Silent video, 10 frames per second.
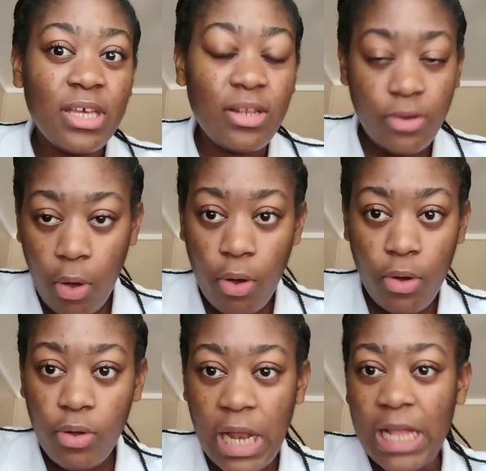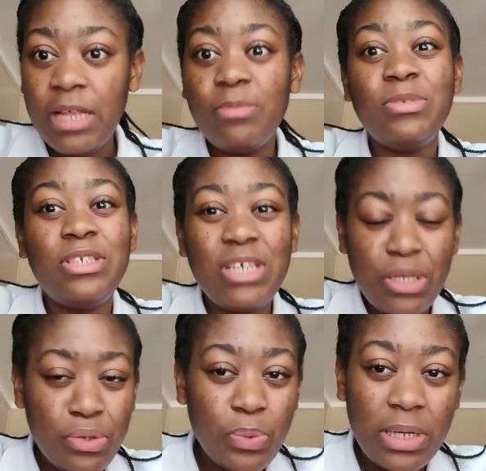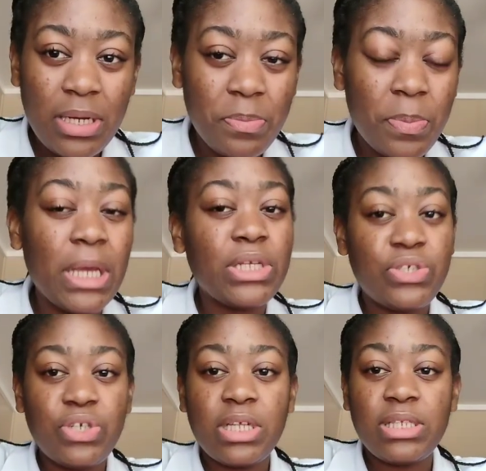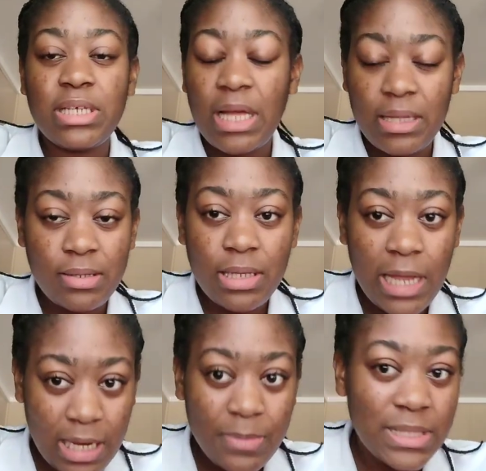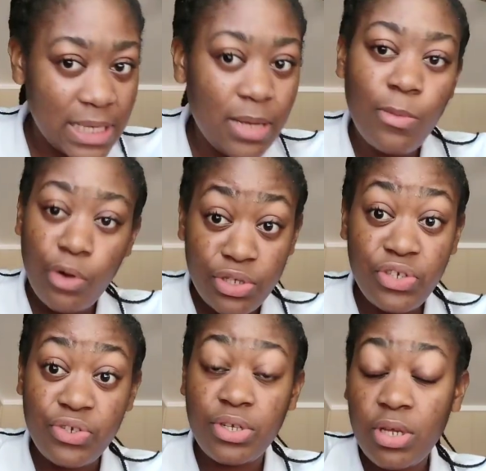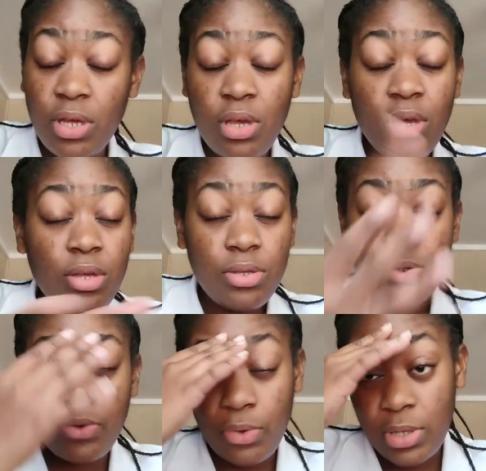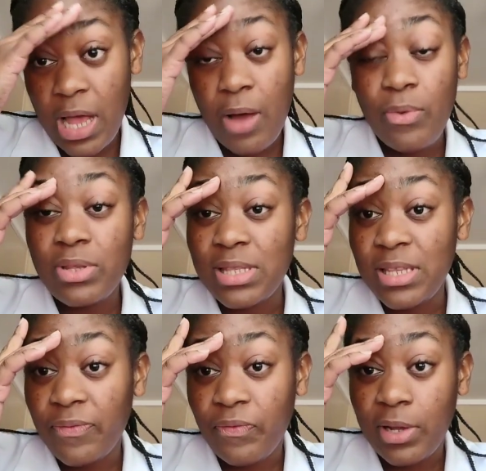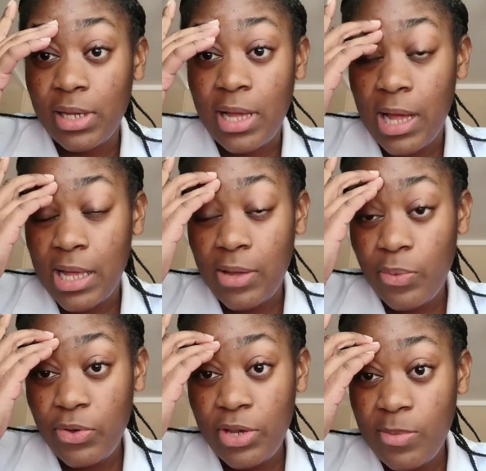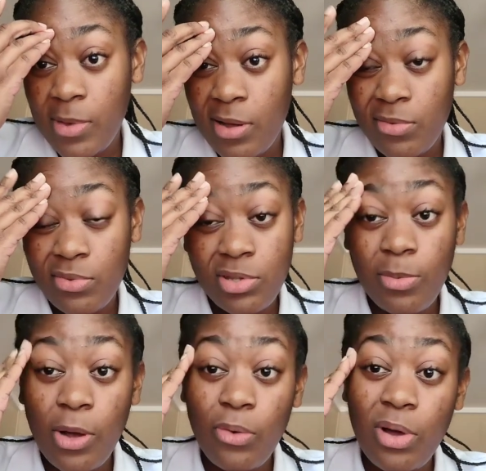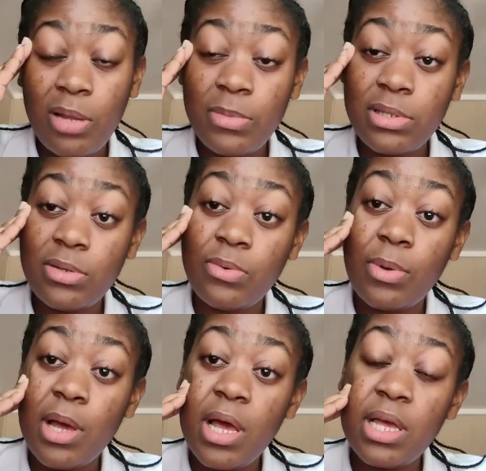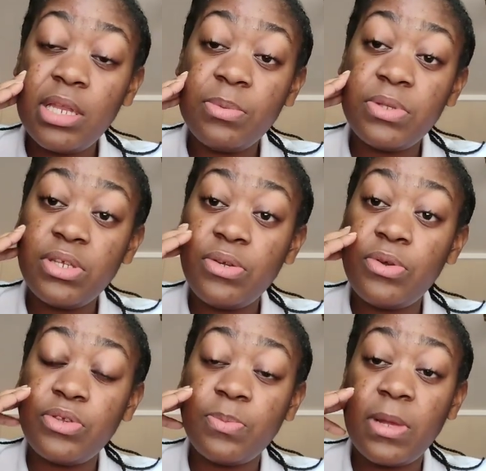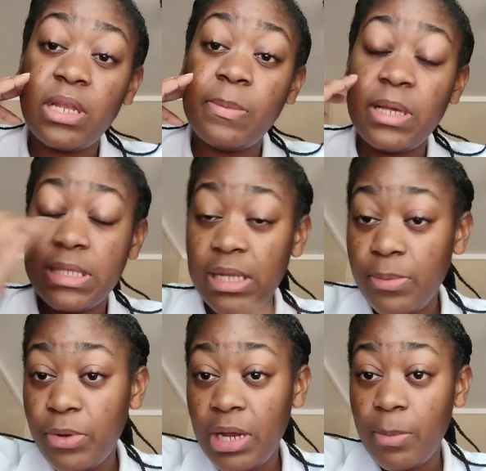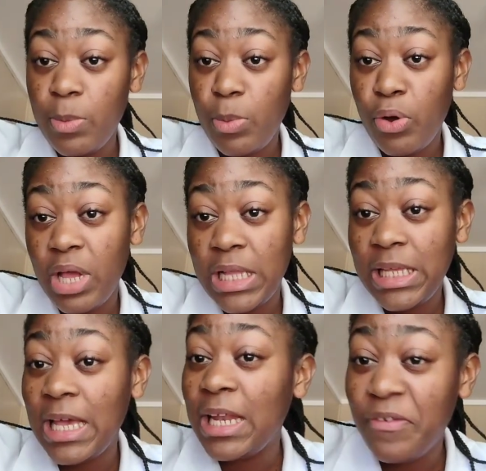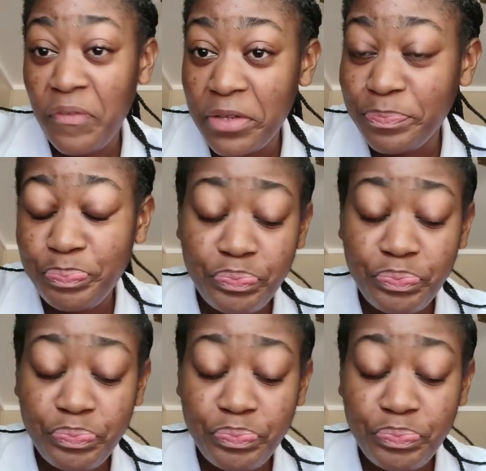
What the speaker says: no, like them genuinely patriotic and like them say them country. So that was different. Cause every way them are going. So why them serious man? Them a celebrate a Memorial Day a different.